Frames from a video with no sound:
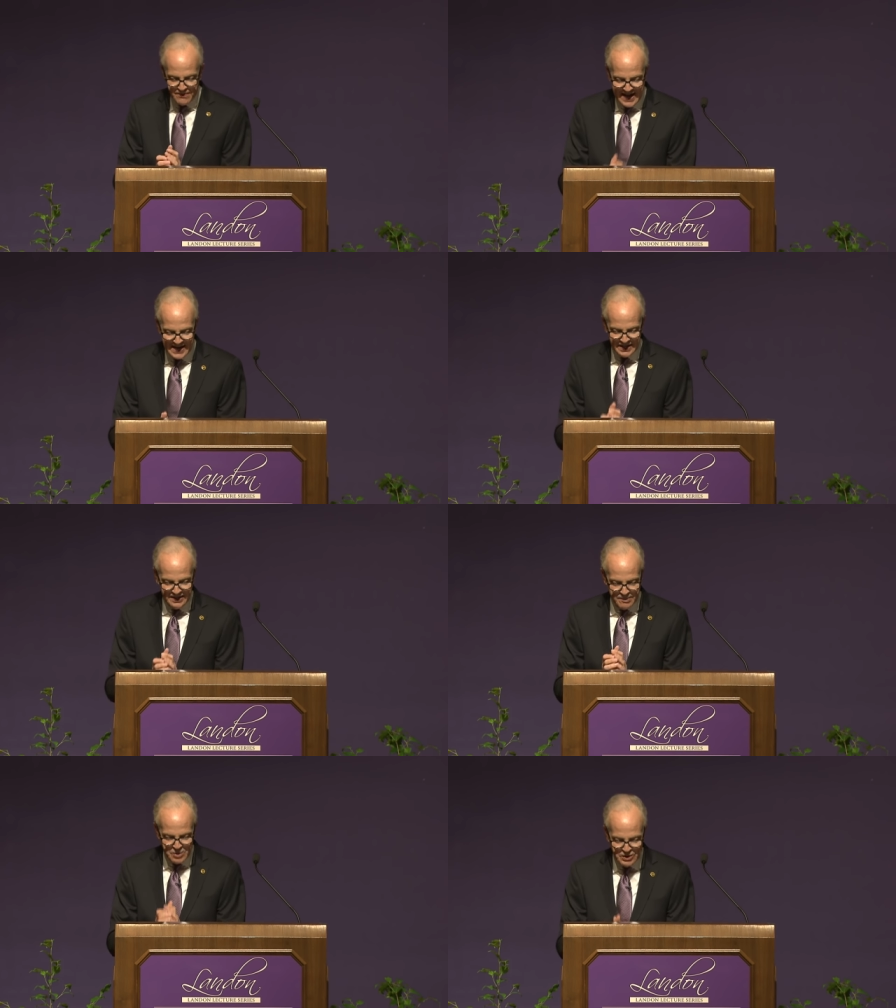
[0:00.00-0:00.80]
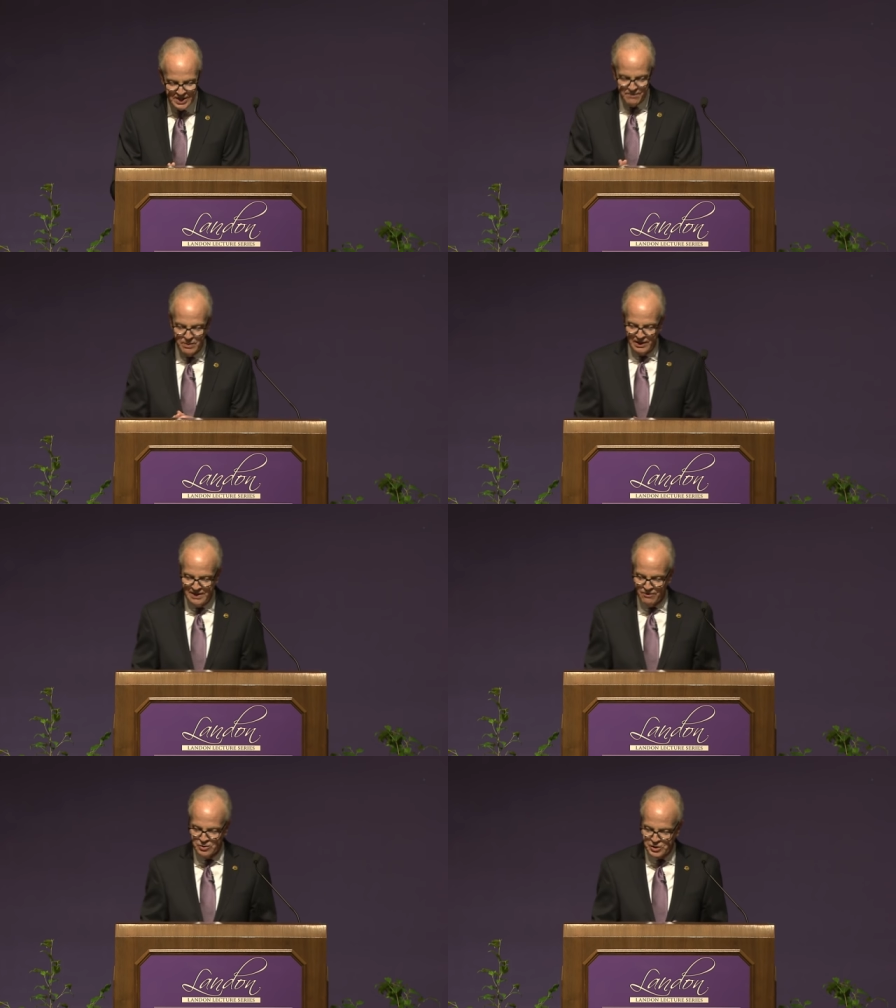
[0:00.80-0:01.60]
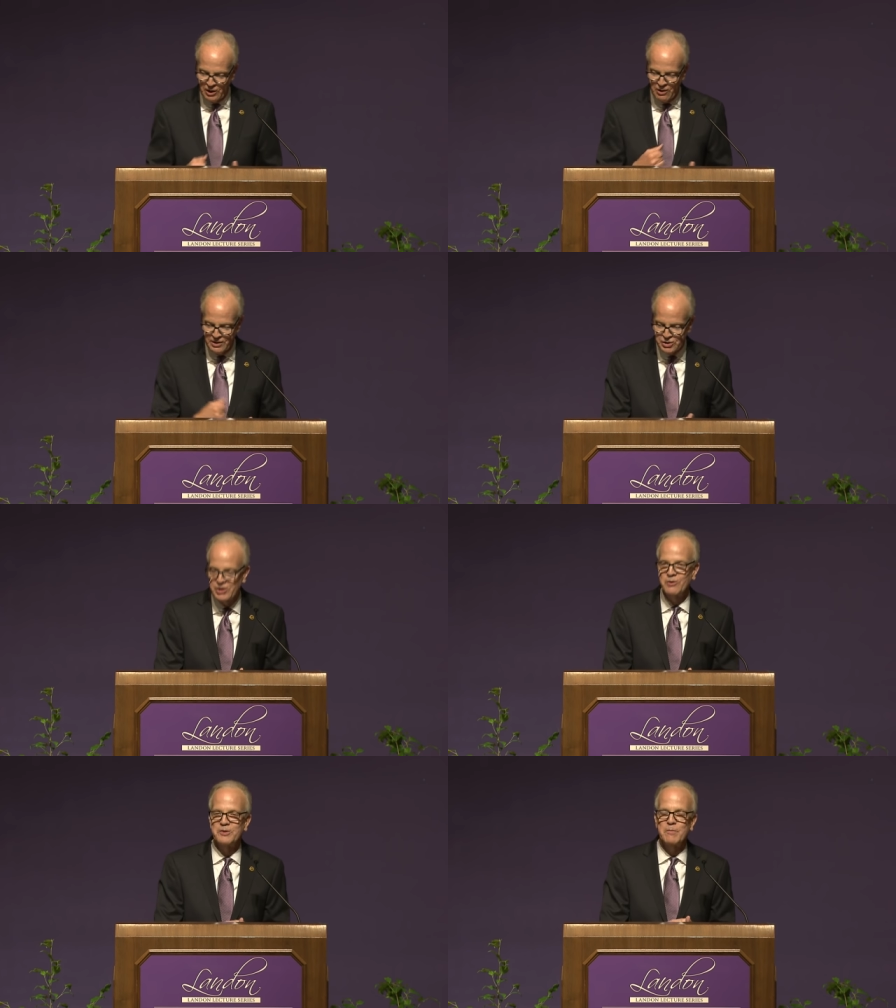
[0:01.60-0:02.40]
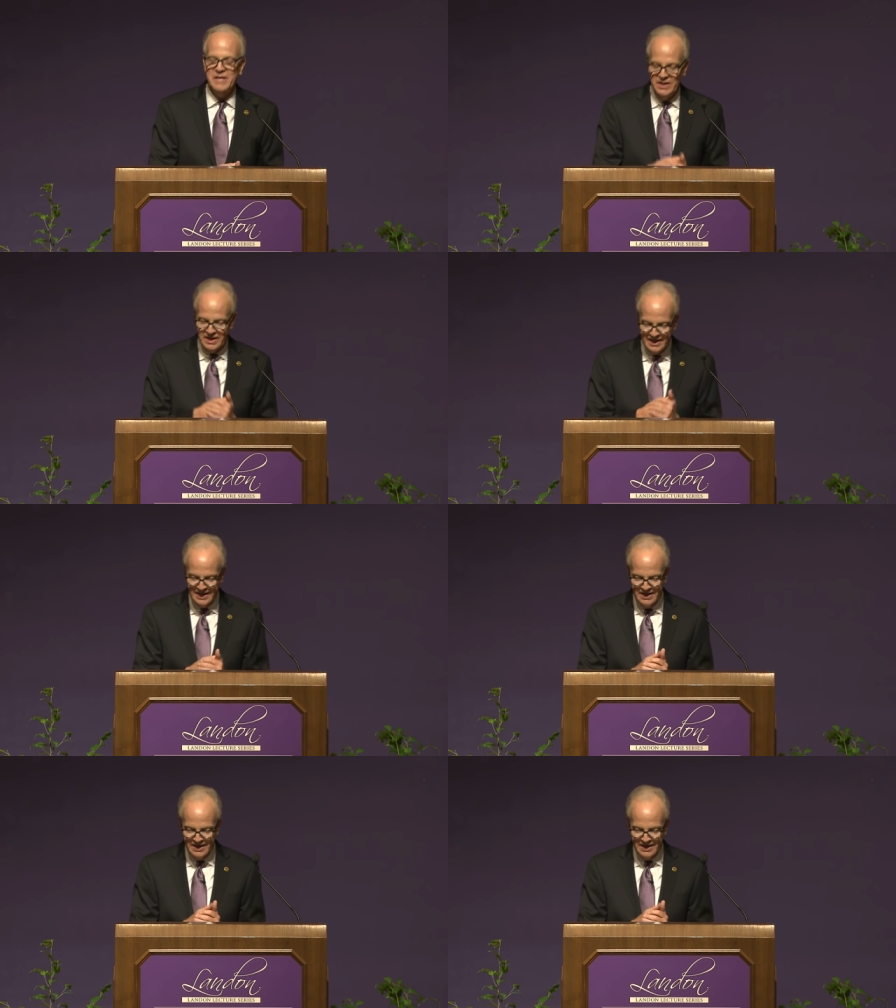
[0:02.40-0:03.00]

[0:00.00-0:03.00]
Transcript: that community of believers clearly showed to me